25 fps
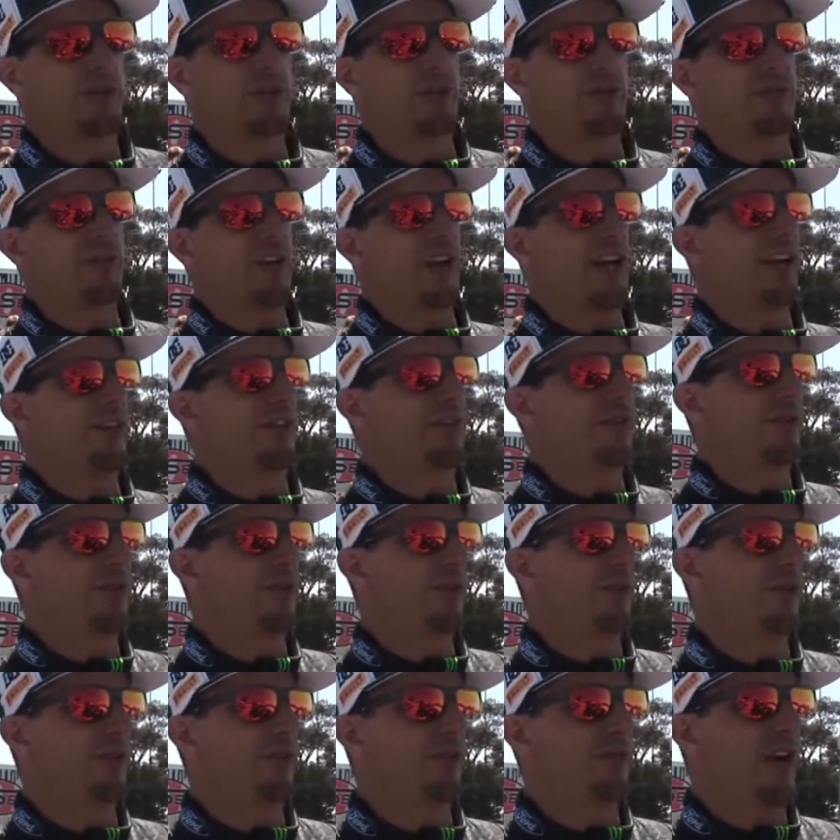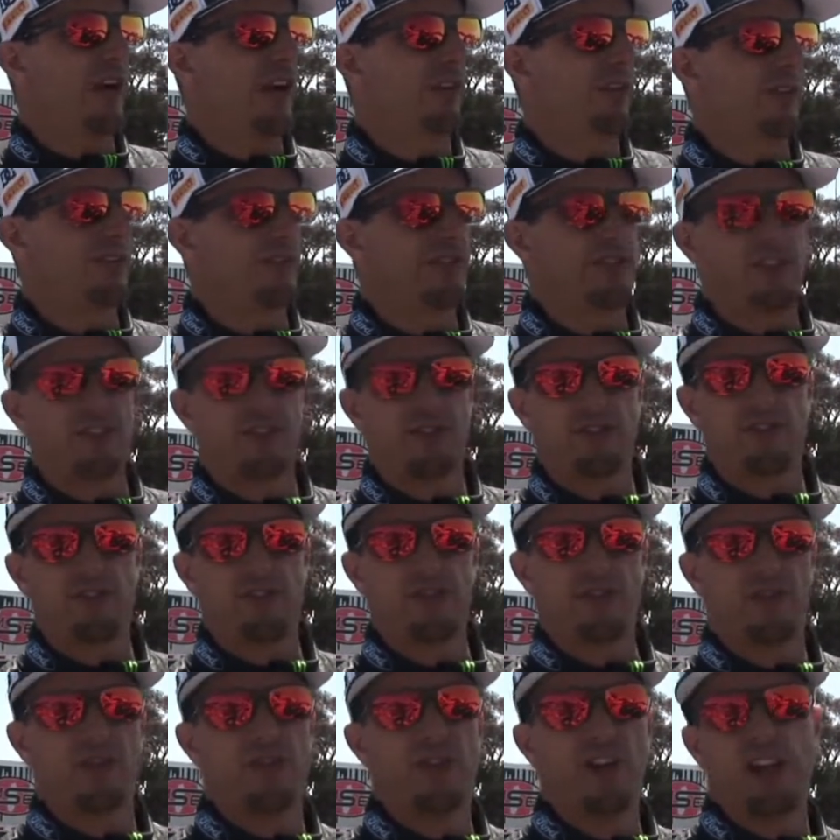We've gone through 5 or 6
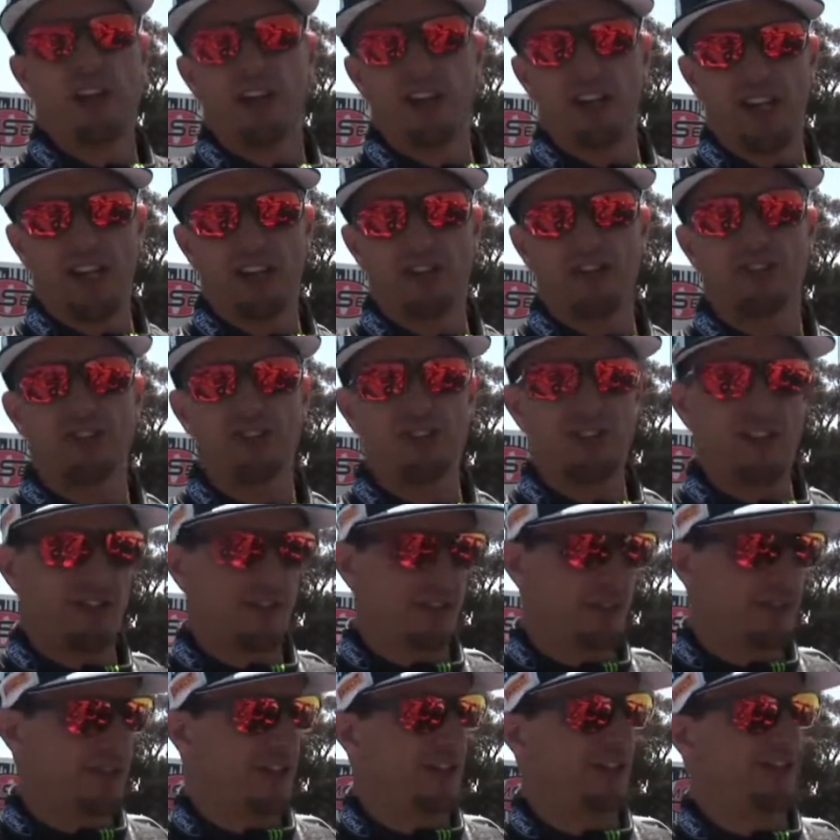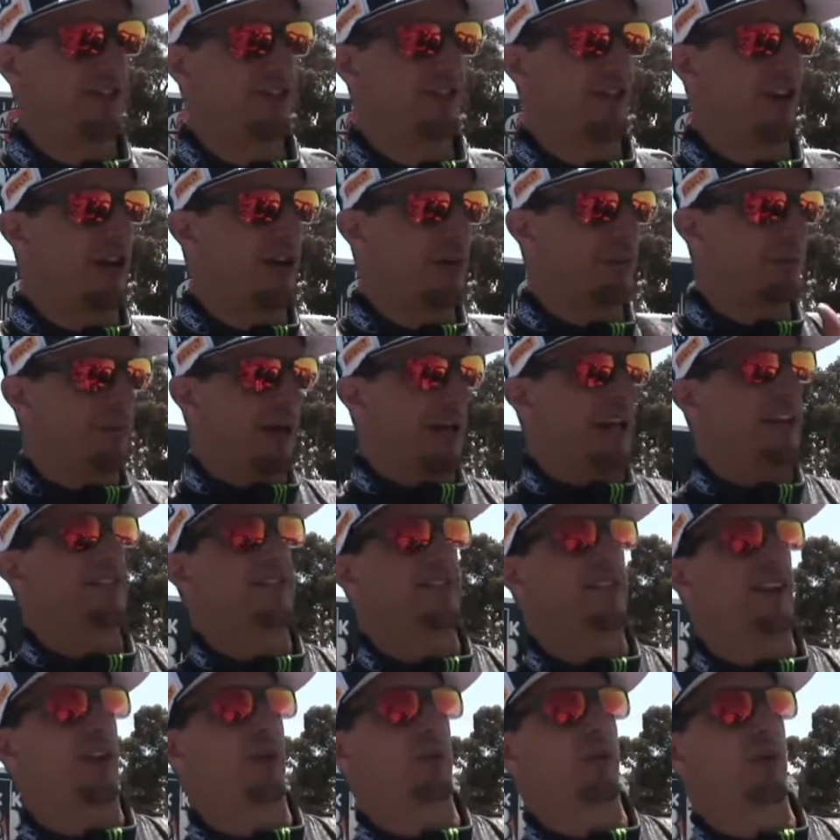variations of it because it's all
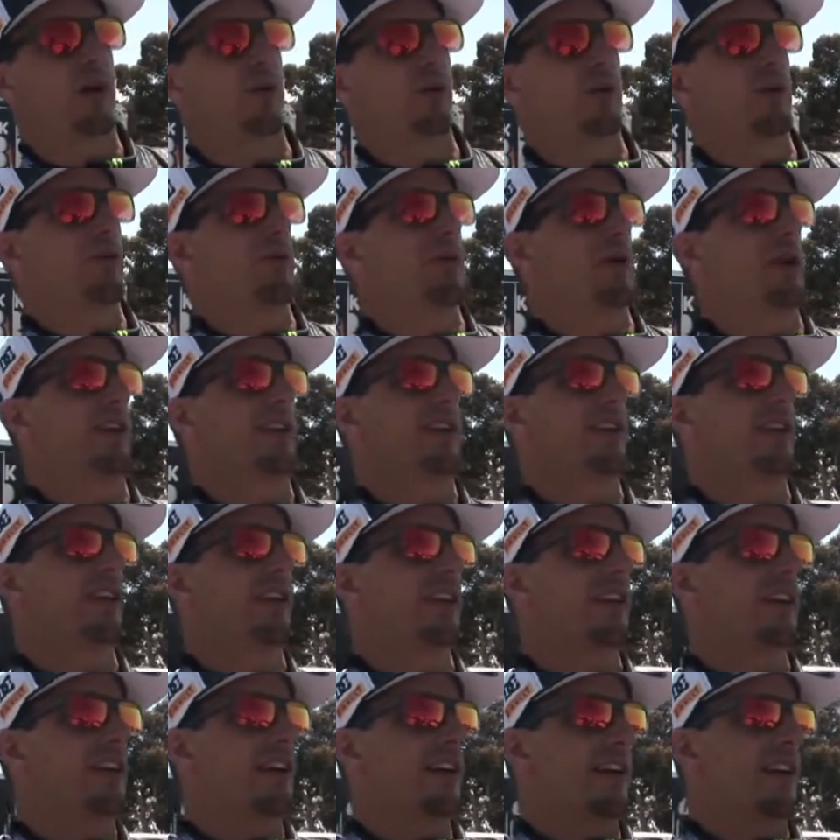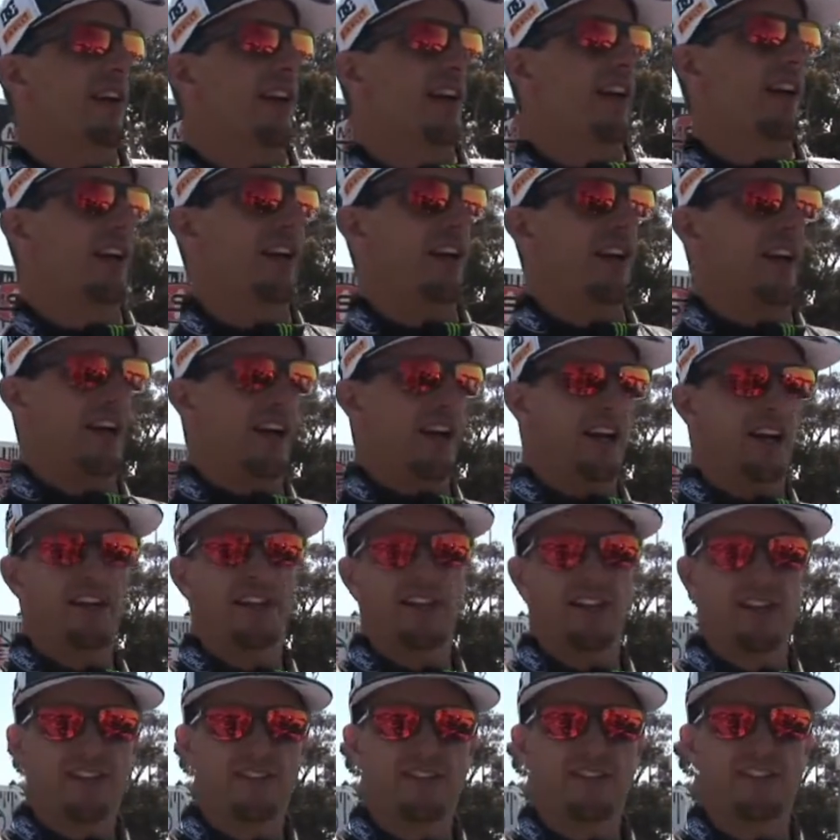based on what will work on
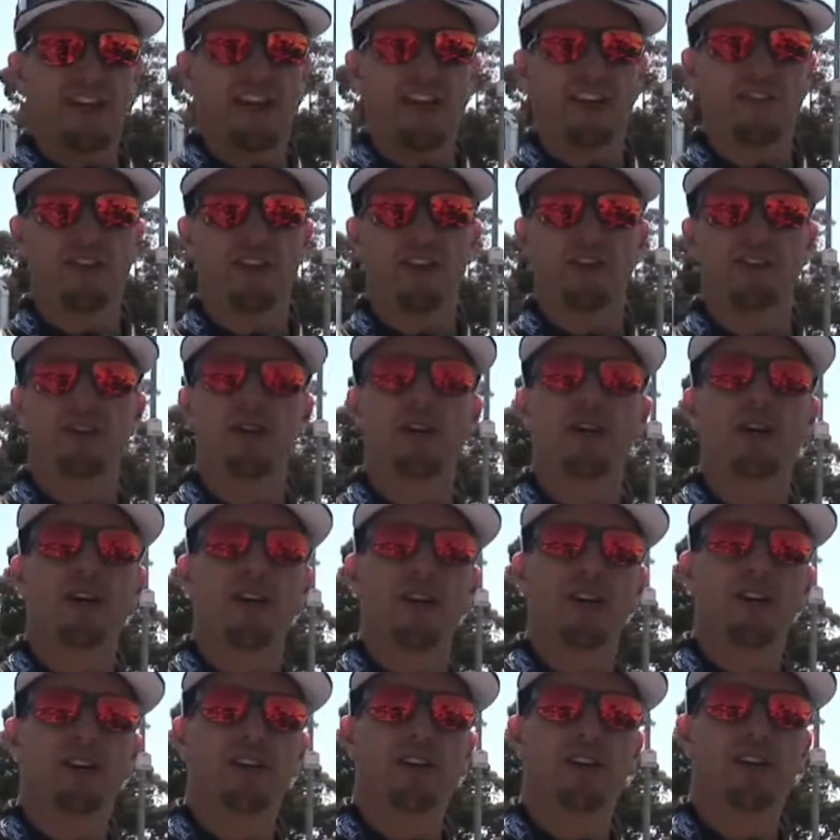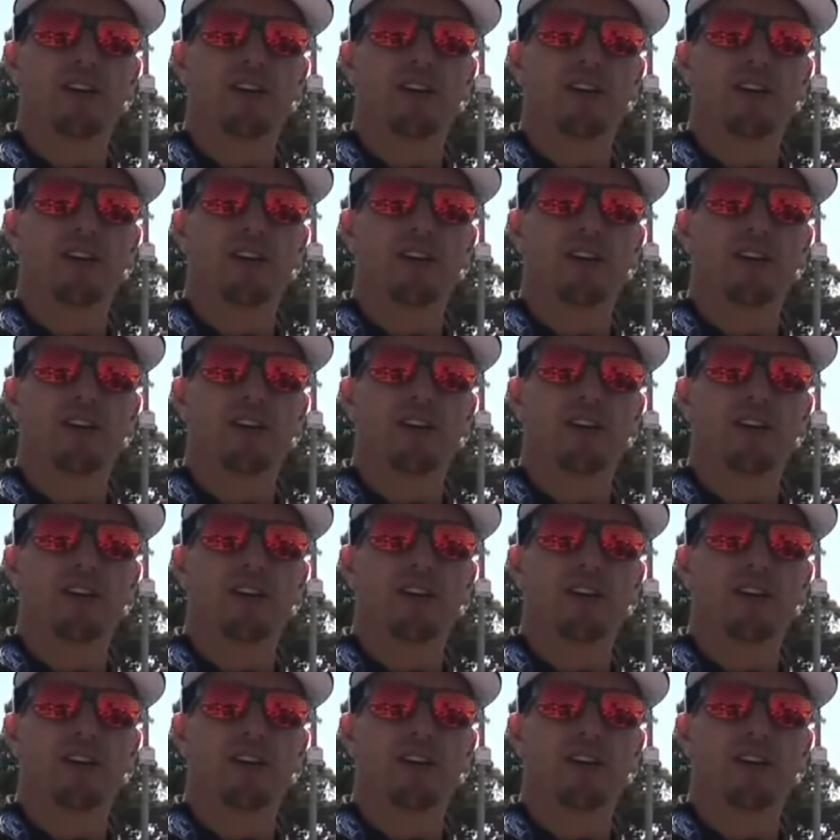the inside of Irwindale.